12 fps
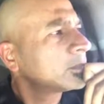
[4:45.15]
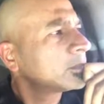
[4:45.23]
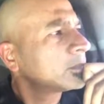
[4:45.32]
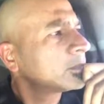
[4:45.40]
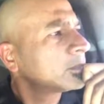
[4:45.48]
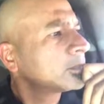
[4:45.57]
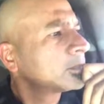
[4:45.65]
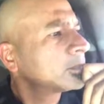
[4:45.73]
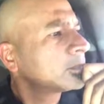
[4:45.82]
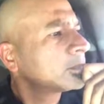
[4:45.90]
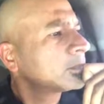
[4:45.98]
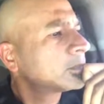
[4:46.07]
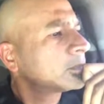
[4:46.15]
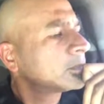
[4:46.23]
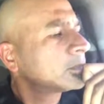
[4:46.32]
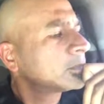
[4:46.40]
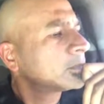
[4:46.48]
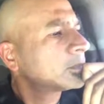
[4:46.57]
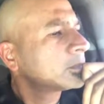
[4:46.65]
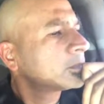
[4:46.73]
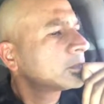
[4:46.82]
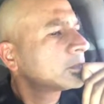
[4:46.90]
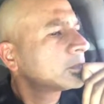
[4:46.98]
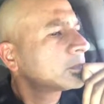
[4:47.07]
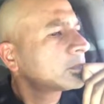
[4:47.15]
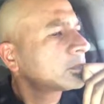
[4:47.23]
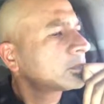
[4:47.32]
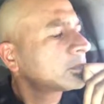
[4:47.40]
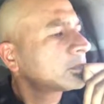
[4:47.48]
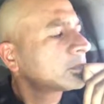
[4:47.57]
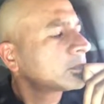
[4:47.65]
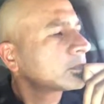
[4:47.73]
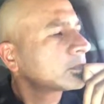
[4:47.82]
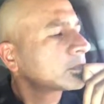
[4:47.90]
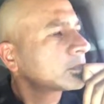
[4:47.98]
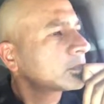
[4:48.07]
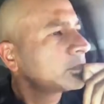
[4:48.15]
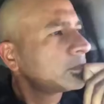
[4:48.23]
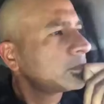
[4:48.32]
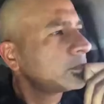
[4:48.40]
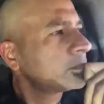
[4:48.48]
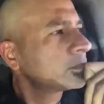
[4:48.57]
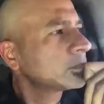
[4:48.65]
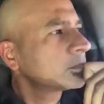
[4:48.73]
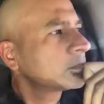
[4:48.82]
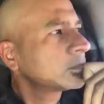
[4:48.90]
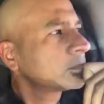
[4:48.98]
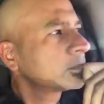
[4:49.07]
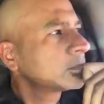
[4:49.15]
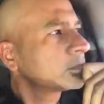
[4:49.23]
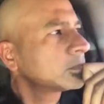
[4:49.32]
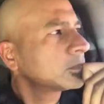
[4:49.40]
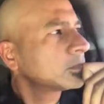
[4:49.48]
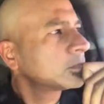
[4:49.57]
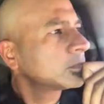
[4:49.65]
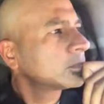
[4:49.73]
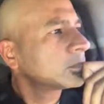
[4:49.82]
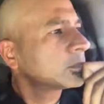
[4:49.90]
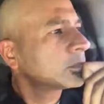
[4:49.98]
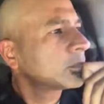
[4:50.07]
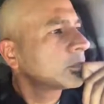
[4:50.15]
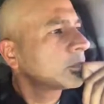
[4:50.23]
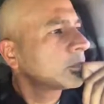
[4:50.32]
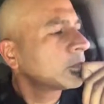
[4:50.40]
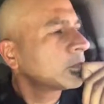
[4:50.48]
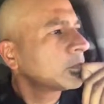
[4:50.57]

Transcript: Nothing is said.